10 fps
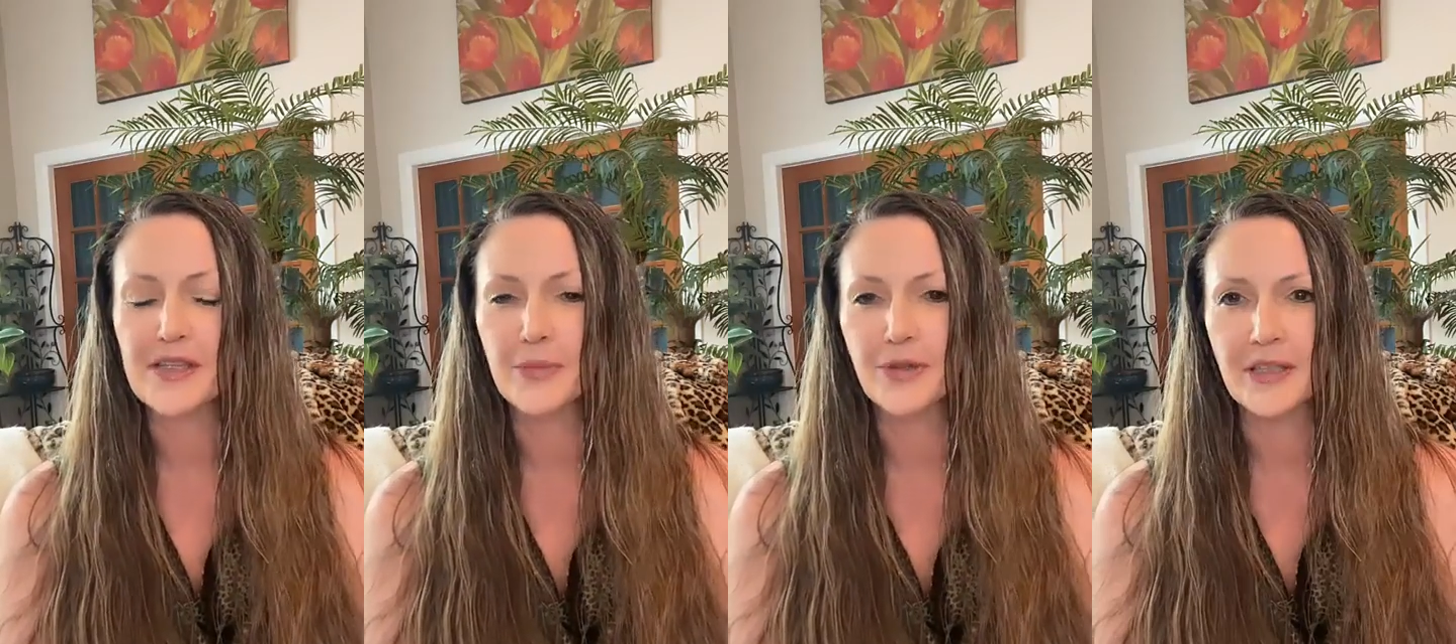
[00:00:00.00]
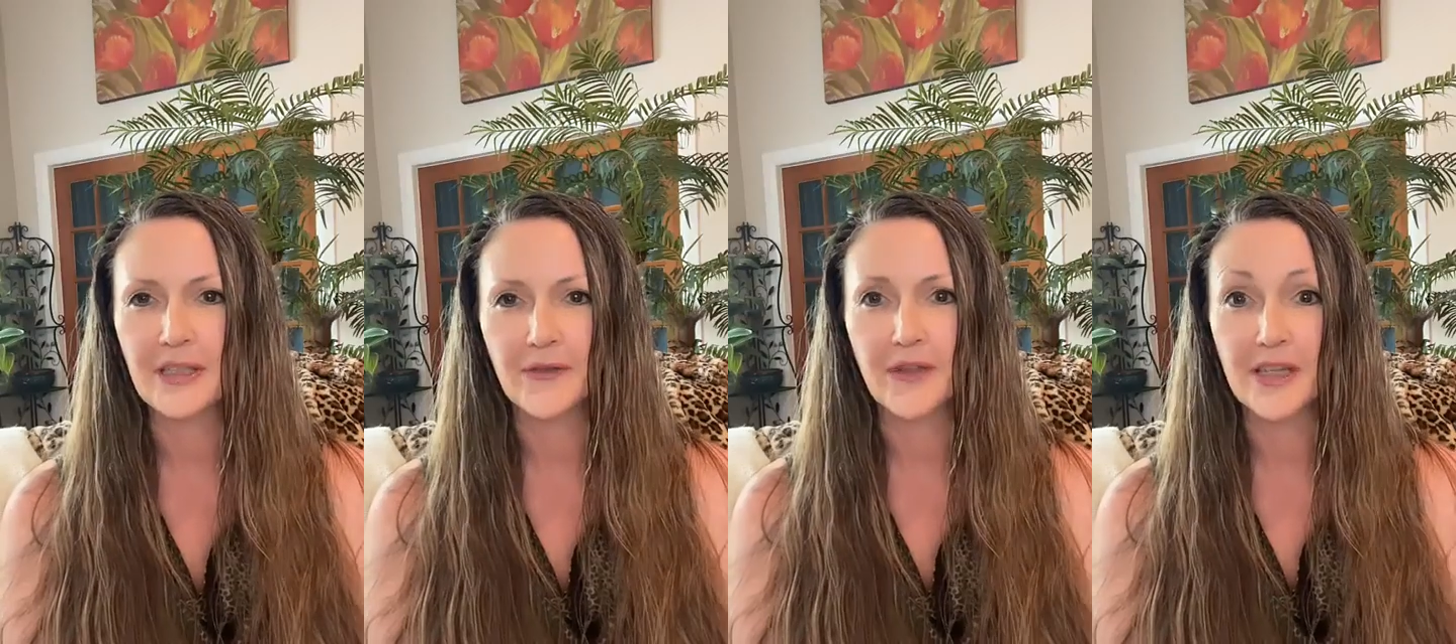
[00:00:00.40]
to
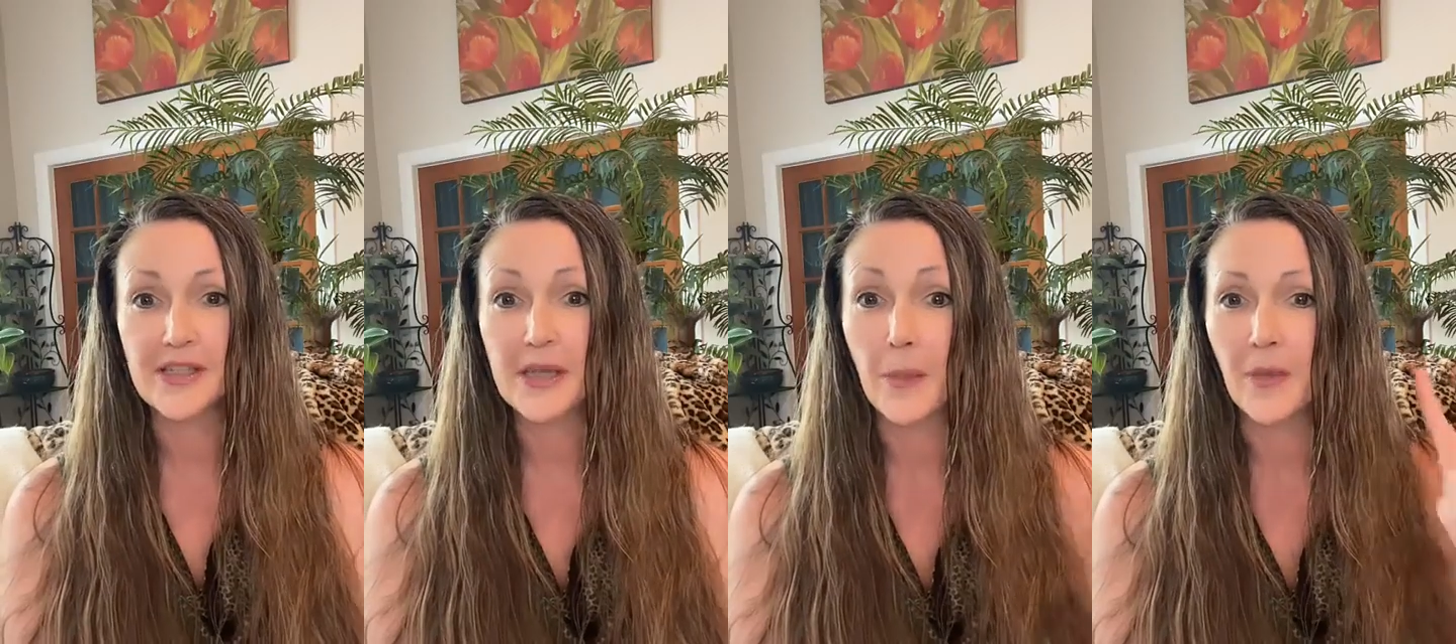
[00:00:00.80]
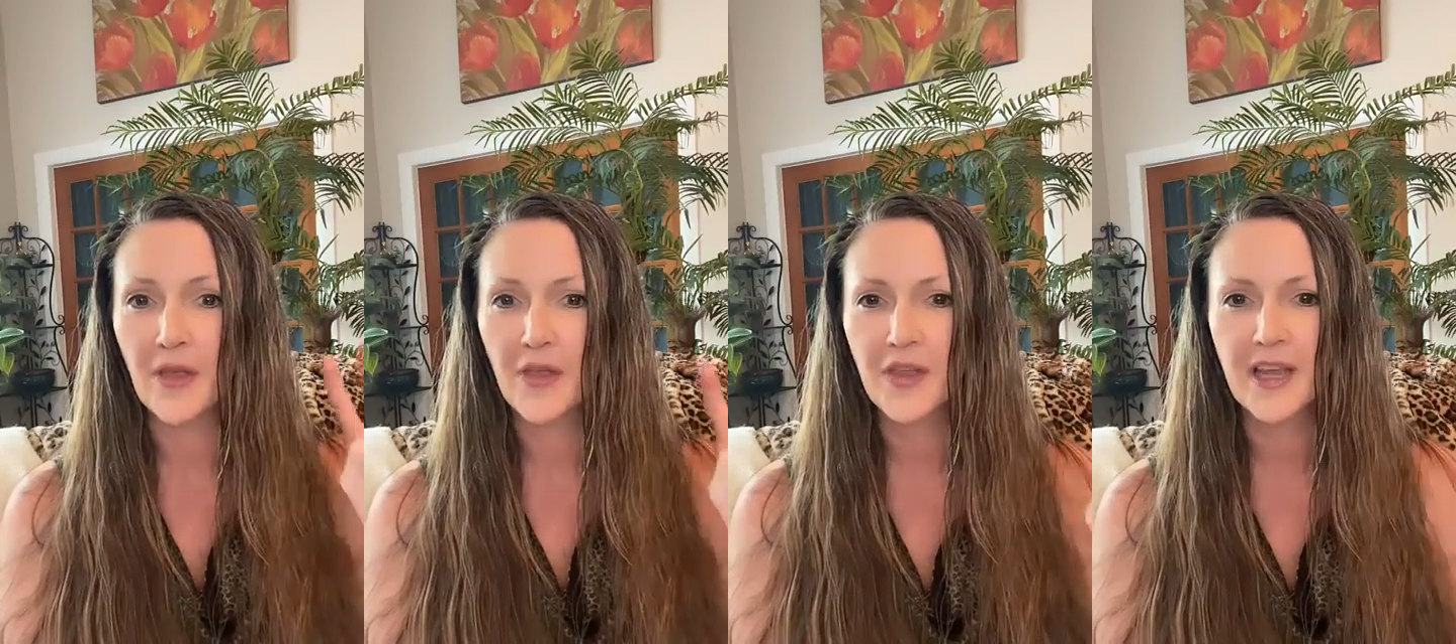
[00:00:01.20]
believe that
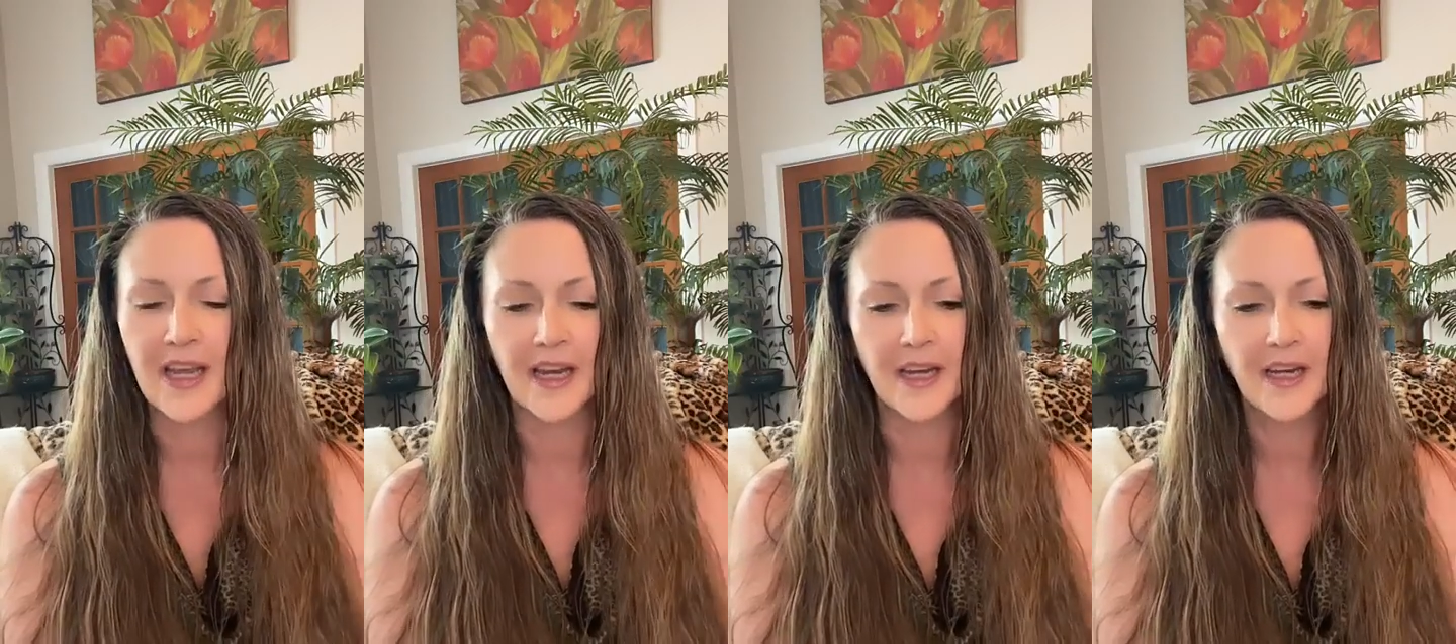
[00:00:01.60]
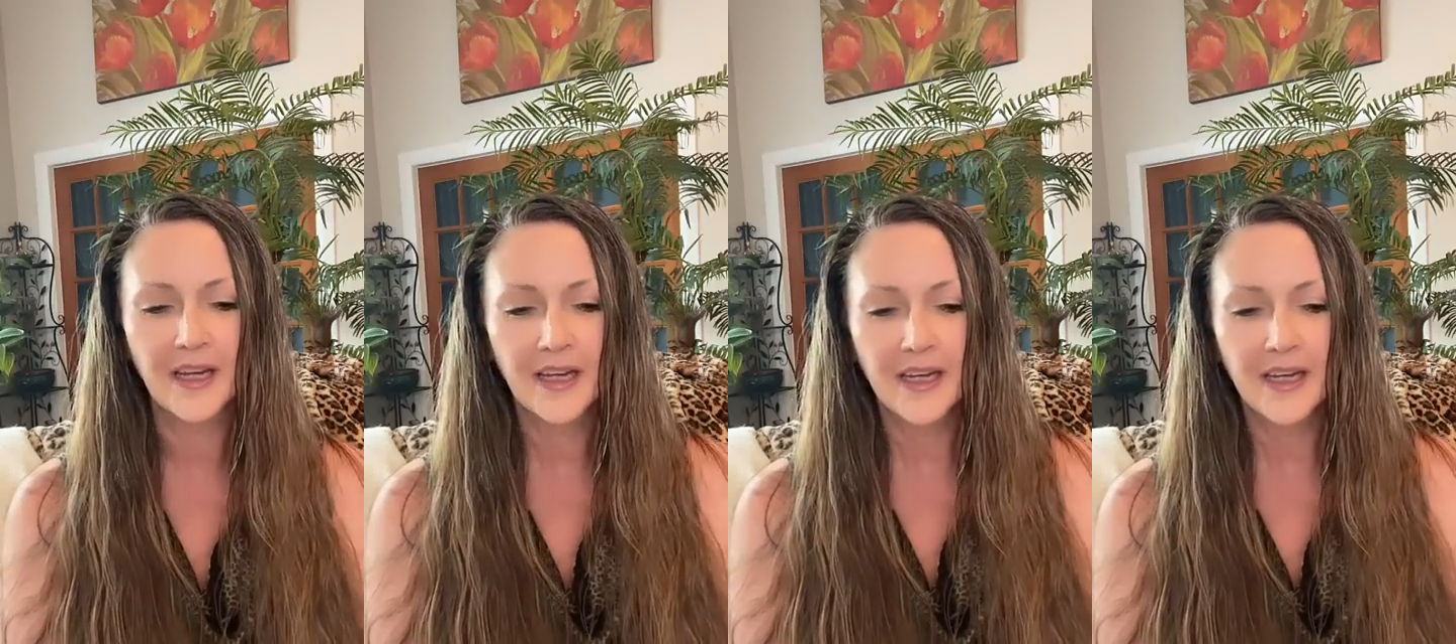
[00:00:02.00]
something